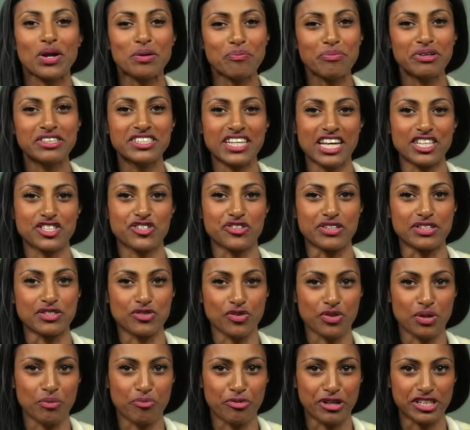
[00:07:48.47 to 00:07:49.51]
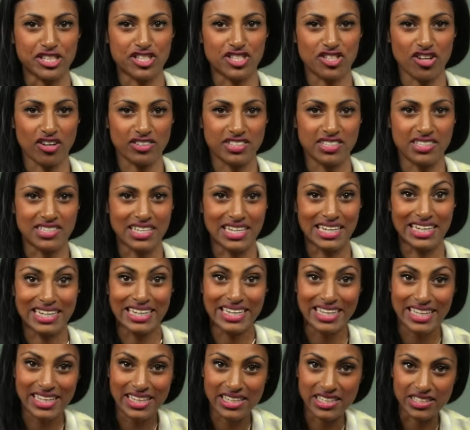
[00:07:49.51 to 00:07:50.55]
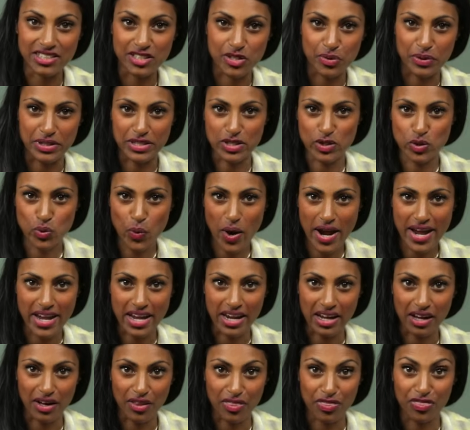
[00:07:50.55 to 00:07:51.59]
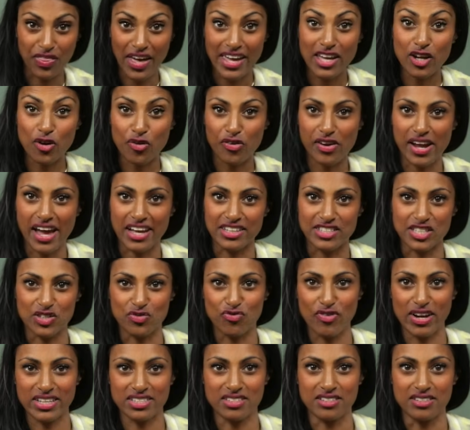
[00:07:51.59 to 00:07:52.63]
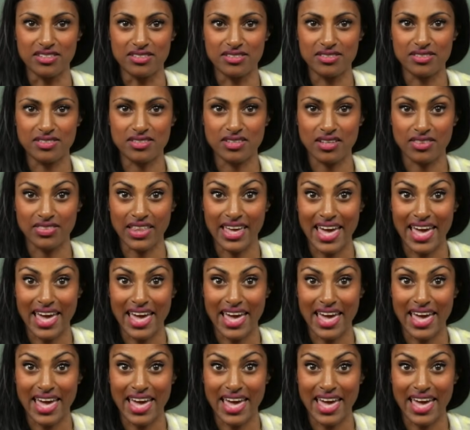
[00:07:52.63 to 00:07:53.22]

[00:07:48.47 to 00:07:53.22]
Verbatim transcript: When pedestrians on the bridge started to lean into its swaying, they created resonance.